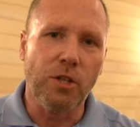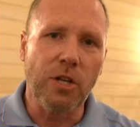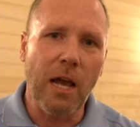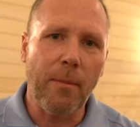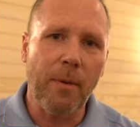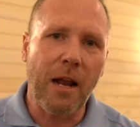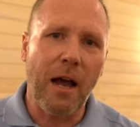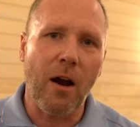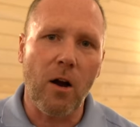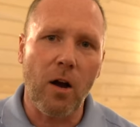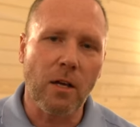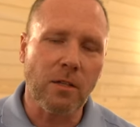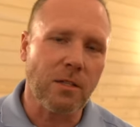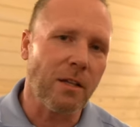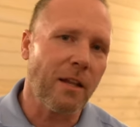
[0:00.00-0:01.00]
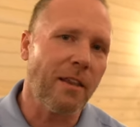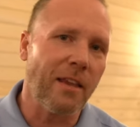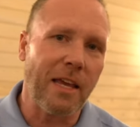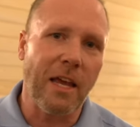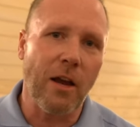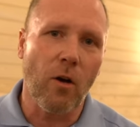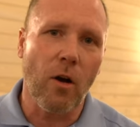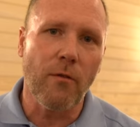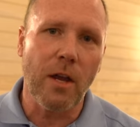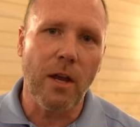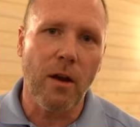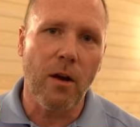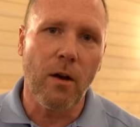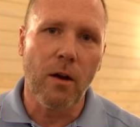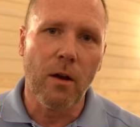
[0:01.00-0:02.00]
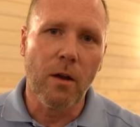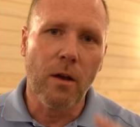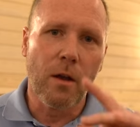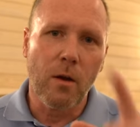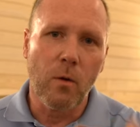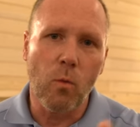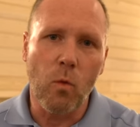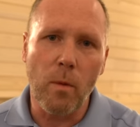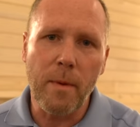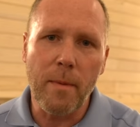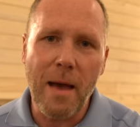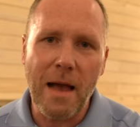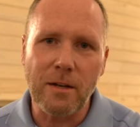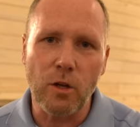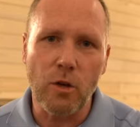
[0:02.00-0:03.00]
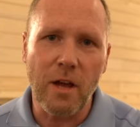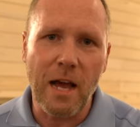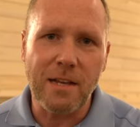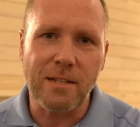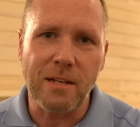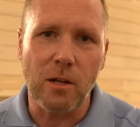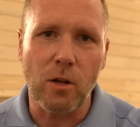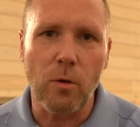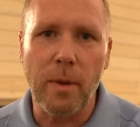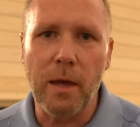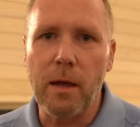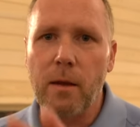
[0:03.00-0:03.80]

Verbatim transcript: Jeb and I are hustling the gear over here. We'll be back to you guys in a little